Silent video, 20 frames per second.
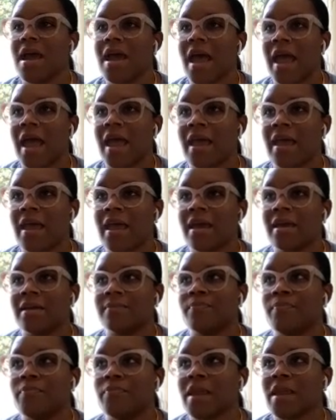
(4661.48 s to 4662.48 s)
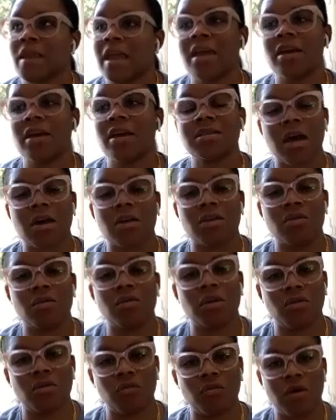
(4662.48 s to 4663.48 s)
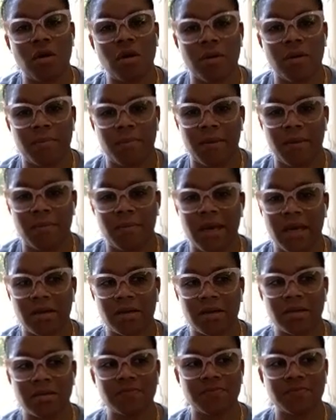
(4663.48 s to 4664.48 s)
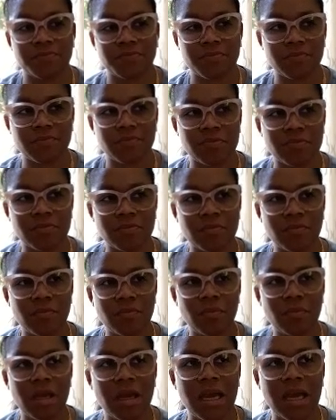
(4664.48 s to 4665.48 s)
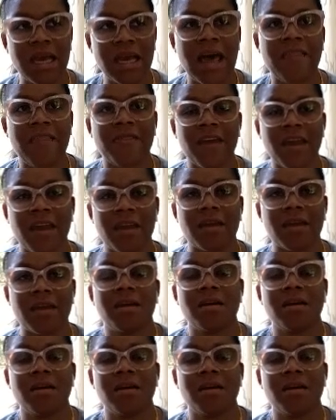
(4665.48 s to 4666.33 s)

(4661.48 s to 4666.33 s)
and here's how you can grow and be better. And I think